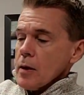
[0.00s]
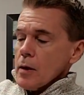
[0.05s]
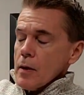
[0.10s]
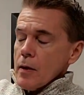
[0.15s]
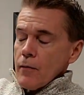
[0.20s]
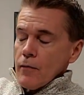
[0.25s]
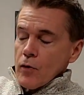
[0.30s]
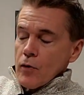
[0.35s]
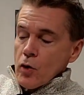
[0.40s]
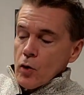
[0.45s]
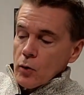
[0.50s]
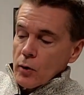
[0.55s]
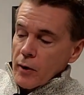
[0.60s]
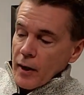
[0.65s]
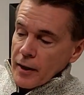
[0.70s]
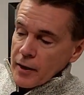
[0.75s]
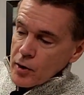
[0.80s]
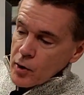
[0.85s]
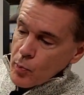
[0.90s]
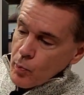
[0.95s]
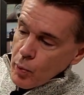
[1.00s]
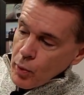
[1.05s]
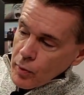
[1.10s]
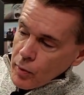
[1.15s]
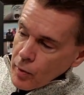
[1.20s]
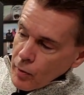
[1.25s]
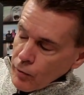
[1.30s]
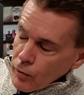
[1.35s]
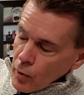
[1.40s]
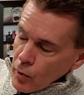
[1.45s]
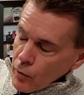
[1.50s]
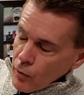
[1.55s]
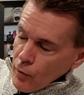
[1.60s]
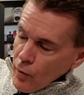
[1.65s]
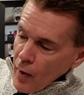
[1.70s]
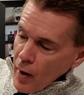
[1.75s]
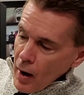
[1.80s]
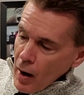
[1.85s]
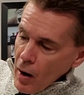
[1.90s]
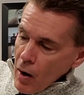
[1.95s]
if you'd like to put the float
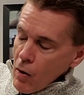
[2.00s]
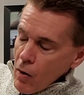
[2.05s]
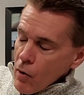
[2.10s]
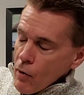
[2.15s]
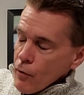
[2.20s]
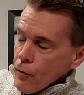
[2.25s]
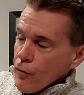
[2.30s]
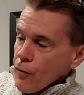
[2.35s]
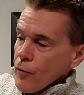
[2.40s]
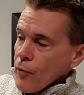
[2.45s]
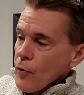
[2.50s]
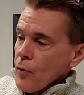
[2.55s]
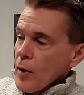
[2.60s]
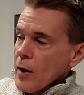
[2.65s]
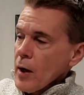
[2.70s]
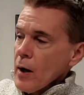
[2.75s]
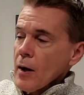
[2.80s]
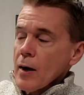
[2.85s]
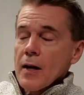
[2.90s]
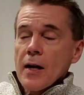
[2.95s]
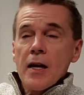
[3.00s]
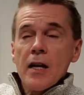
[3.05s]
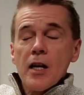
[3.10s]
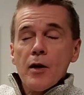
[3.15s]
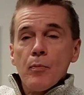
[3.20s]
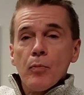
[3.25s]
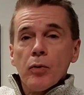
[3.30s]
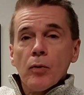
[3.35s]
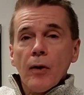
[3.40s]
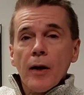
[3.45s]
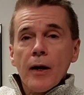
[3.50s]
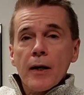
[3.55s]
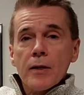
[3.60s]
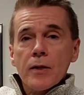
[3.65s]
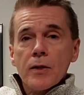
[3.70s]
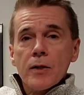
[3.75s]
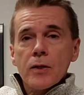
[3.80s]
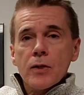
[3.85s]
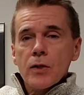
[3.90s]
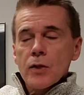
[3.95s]
valve uh, any
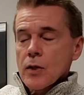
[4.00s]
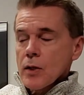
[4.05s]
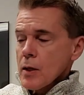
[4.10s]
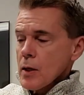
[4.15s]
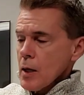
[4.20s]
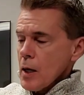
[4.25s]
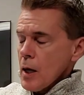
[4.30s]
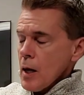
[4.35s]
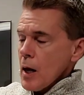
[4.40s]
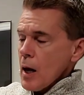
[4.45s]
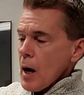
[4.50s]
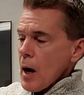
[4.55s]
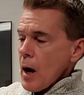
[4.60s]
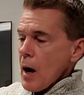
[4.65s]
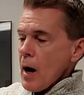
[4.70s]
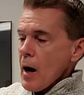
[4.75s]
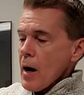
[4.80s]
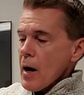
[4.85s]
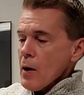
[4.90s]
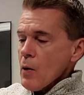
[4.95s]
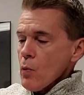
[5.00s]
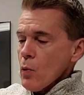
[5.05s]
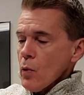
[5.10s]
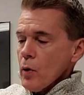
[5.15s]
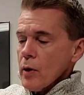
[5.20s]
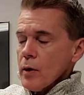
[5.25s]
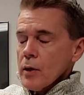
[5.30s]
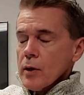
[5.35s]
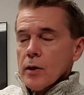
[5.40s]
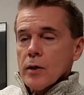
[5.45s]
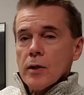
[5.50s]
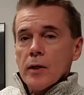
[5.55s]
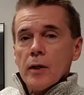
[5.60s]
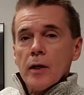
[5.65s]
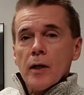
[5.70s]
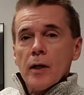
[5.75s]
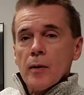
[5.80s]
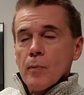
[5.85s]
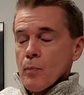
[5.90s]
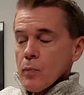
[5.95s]
place, I would
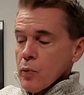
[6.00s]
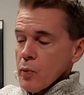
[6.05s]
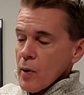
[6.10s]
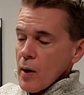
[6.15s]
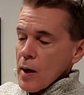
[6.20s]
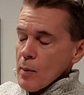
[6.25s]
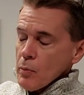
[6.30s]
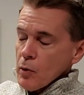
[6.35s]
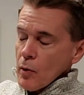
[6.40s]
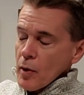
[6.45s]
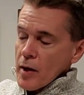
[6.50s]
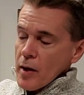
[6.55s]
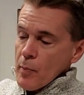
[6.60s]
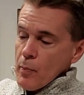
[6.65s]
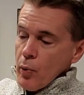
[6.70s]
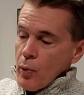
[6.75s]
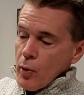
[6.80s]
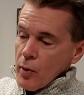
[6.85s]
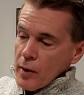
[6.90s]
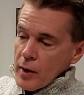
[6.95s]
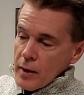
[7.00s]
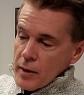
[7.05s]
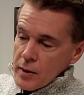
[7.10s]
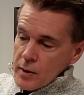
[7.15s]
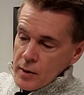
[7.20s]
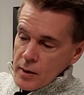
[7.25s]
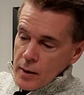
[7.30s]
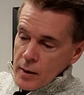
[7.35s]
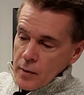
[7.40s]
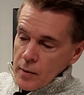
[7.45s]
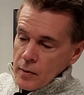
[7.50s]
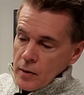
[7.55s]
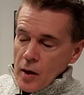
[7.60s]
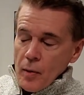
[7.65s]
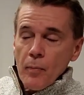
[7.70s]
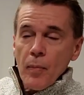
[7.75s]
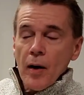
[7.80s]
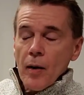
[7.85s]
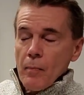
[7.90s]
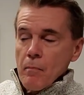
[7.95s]
uh, probably put it uh,
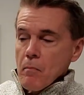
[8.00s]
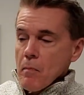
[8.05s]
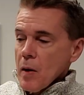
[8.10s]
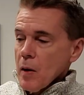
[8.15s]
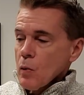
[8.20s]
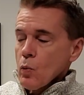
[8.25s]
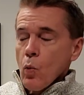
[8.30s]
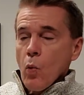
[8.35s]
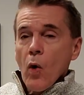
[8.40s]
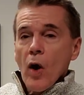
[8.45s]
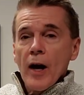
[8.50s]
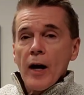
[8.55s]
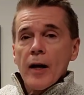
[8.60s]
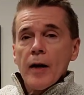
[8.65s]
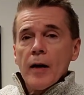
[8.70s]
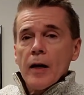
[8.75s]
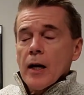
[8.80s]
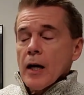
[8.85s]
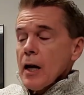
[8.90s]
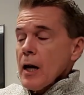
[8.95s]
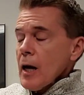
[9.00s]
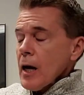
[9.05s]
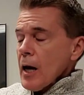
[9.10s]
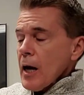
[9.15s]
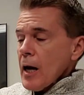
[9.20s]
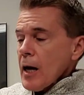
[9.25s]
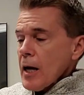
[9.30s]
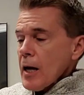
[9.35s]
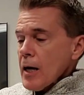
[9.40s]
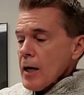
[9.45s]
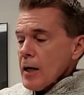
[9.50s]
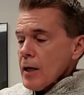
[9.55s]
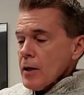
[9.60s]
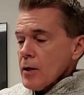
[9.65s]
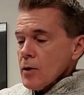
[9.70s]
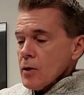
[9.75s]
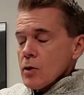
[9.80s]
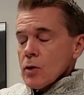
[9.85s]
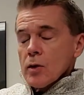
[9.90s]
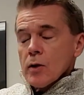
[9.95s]
about midway.
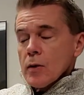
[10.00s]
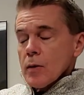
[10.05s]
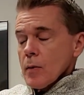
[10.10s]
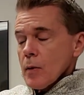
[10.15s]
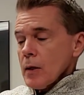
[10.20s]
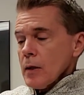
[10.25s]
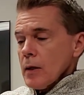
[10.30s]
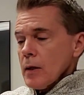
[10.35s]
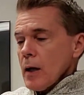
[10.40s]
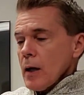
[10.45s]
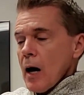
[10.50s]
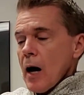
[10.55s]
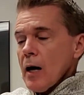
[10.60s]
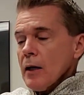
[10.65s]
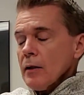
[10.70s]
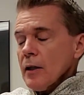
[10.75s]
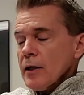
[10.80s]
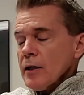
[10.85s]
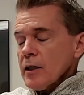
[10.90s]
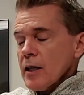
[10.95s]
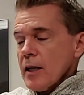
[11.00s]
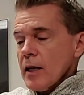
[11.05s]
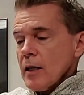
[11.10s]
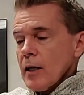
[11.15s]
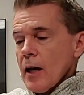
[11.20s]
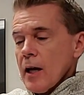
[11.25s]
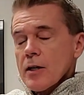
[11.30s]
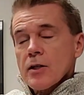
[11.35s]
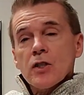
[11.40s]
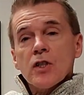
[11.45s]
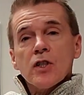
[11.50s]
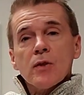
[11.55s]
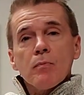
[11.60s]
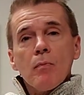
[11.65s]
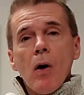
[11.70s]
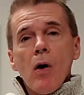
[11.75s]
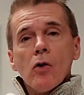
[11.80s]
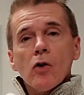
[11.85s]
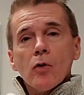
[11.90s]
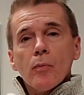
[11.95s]
And I like to get a
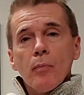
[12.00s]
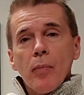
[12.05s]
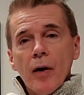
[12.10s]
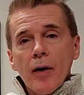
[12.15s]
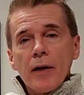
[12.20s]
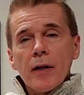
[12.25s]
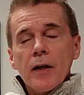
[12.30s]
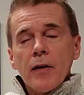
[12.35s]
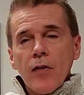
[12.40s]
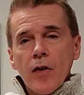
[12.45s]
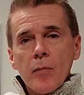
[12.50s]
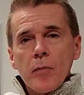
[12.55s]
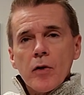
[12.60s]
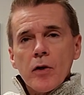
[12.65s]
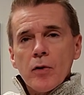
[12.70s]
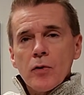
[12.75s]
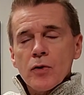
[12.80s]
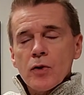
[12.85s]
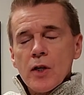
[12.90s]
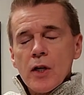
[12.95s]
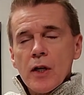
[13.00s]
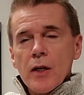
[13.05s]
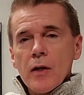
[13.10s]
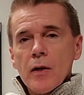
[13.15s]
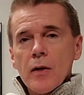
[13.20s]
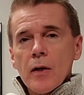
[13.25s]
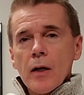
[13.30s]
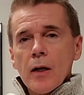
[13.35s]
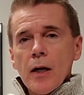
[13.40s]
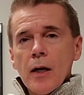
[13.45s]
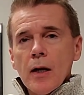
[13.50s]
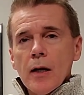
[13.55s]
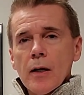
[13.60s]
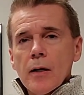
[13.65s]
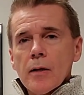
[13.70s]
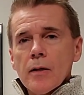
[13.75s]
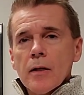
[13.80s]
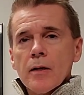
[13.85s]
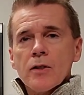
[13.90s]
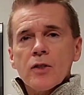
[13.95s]
smaller bucket if I'm using
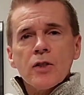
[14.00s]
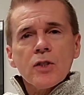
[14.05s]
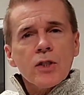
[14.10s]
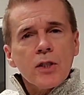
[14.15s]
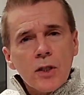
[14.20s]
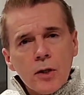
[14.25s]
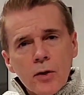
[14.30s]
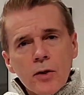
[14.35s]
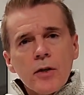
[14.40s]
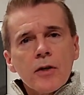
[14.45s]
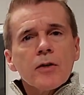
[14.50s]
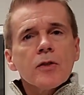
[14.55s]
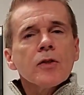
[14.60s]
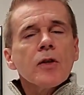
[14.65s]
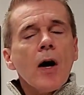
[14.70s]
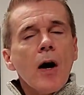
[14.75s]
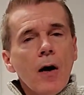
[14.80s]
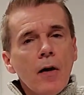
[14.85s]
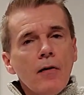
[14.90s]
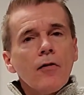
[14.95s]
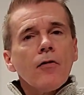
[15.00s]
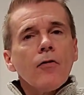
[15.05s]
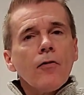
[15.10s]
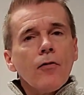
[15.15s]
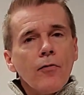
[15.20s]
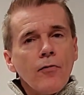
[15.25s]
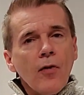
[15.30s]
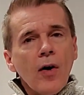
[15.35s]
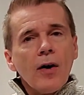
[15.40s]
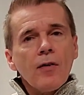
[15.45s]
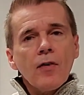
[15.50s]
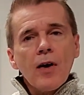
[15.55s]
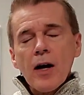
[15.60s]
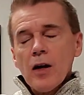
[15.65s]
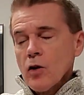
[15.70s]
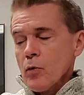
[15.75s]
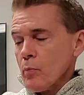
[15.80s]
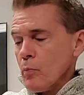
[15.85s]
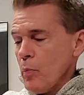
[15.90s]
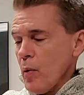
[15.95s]
uh, a series of five
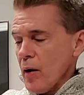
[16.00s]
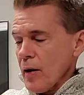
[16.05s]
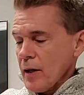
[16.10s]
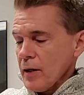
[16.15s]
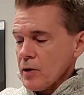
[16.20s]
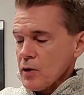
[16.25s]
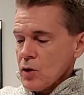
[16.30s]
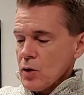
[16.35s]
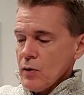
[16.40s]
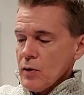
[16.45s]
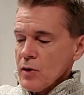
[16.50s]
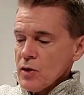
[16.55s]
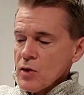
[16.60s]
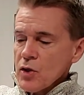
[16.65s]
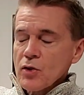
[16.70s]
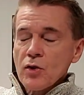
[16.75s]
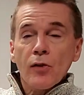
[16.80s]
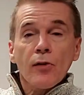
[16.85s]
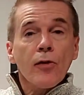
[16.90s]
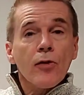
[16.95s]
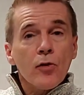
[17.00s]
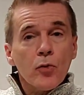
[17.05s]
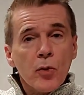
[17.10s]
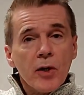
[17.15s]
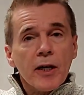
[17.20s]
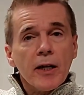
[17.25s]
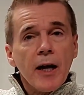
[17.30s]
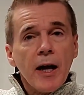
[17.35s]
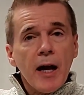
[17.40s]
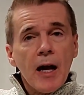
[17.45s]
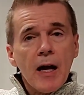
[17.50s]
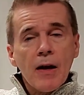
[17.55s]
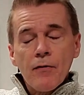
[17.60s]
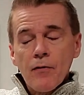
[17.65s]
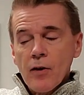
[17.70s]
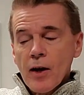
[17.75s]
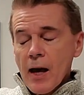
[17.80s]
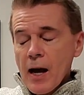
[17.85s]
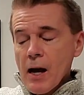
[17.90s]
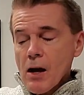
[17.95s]
gallon buckets. This is a three and a half
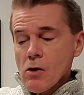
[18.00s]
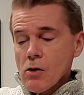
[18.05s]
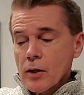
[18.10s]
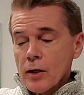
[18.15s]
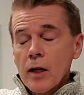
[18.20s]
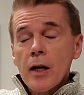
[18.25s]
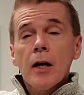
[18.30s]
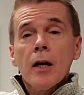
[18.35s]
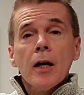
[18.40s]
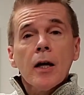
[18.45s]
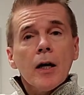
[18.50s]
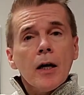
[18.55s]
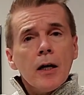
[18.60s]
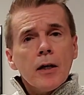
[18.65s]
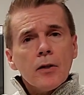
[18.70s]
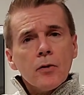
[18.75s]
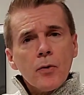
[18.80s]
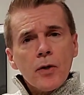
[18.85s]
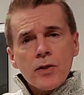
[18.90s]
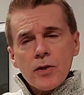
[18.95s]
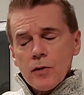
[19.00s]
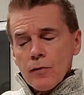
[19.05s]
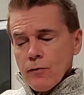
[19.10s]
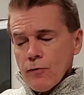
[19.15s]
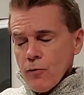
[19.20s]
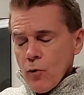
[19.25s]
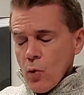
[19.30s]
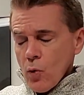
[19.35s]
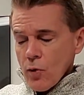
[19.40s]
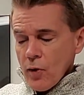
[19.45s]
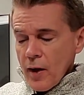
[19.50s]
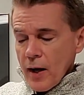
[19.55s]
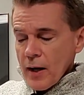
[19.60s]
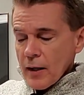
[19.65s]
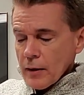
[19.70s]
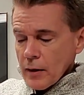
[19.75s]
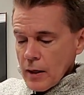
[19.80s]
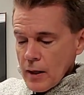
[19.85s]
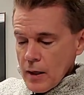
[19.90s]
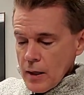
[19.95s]
gallon. And the reason for
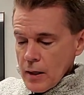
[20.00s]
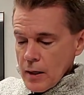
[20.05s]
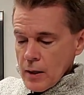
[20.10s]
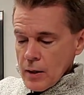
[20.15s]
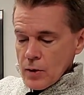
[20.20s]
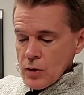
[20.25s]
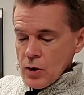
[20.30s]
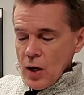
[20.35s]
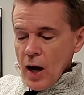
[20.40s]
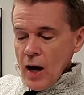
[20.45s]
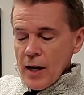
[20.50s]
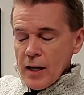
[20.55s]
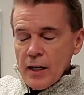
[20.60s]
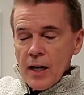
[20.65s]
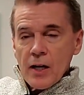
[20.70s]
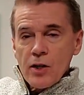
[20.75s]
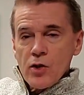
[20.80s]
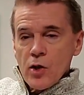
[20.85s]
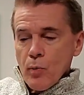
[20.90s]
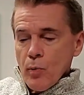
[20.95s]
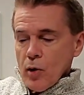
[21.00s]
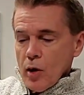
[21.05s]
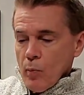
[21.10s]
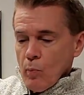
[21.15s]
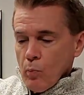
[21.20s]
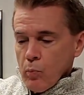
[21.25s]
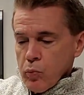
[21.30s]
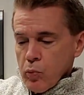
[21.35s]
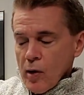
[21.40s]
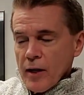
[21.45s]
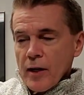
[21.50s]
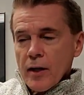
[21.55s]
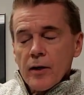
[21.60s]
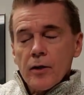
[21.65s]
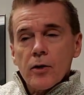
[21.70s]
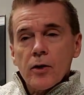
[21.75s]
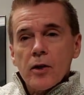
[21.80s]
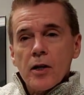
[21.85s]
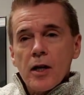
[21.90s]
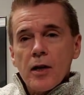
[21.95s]
that is I can actually put a brick
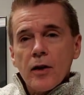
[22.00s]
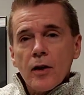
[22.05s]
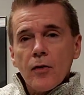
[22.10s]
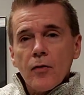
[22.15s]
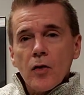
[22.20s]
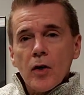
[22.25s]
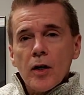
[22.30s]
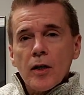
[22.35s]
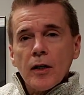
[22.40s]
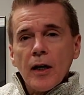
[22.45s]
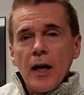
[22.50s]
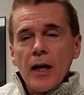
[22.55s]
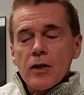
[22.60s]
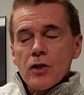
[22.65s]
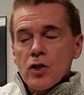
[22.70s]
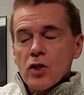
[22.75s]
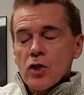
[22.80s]
underneath of it and